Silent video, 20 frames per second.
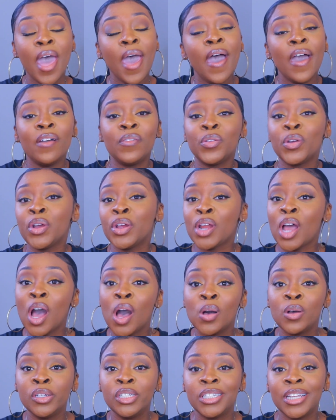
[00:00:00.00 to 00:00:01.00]
If you're an
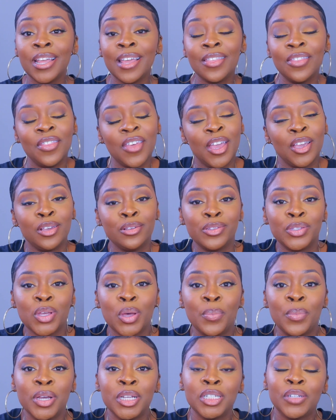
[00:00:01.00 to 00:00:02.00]
OG, thank you
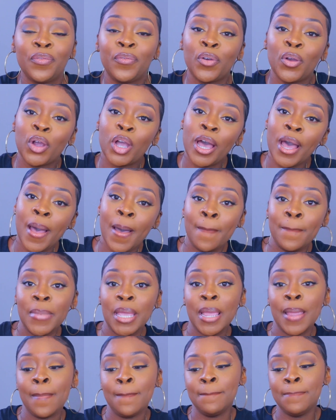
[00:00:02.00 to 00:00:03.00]
so much for
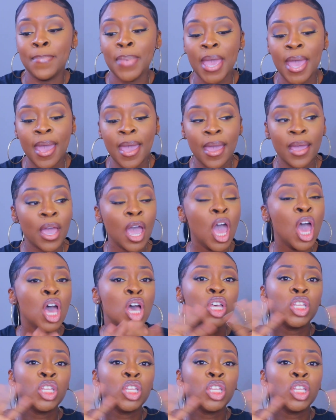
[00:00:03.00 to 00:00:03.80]
coming back.